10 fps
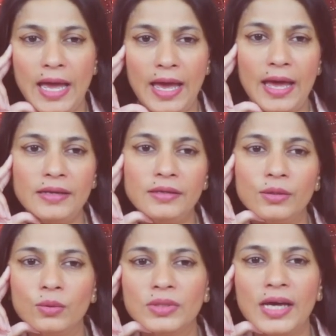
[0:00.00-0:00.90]
And
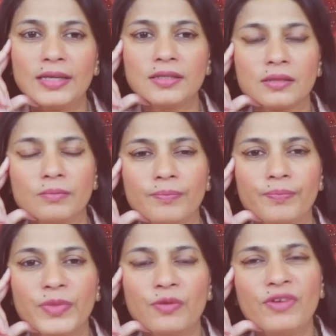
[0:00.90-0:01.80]
know that
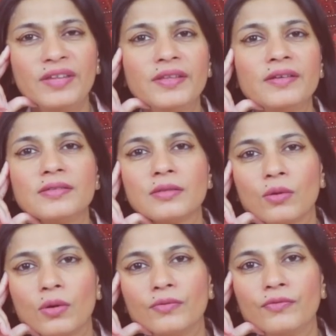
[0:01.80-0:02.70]
when there is a
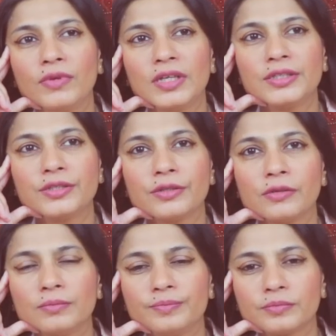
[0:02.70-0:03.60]
conflict, you
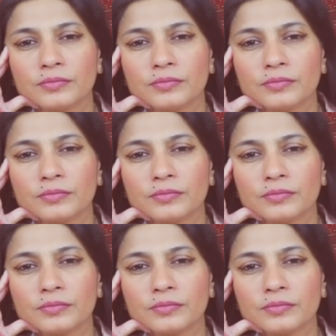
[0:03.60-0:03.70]
know,